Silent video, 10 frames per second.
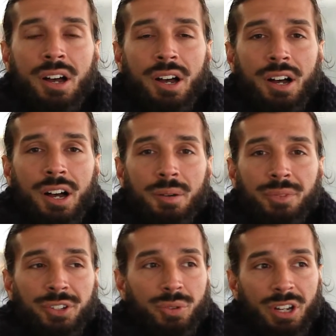Um,
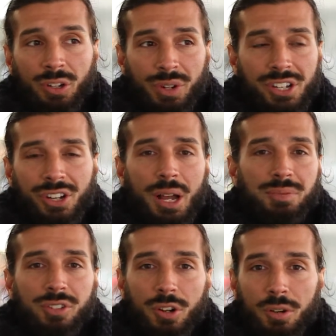they're doing a great job,
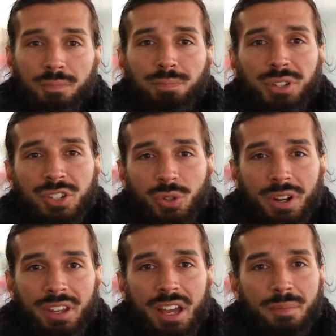so please
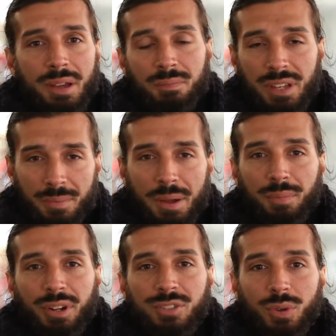join them and be a
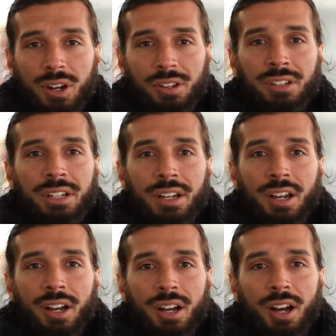member as well.
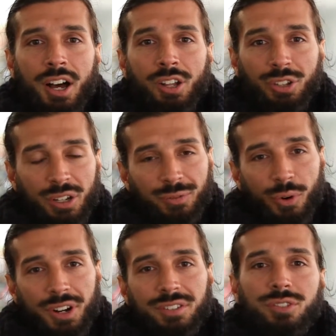Uh, looking
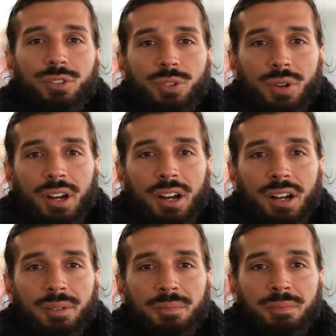forward to
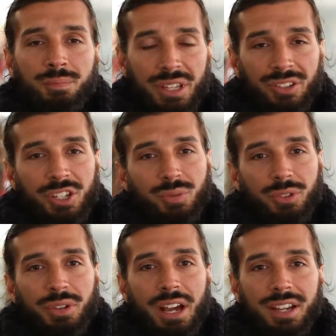uh, be in touch with
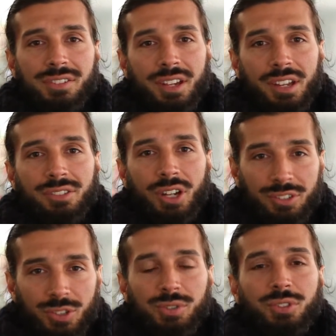you guys and talk
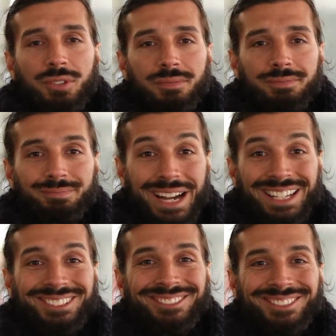to you soon.
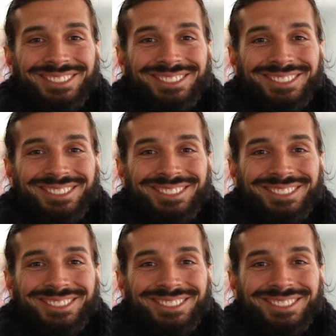Bye.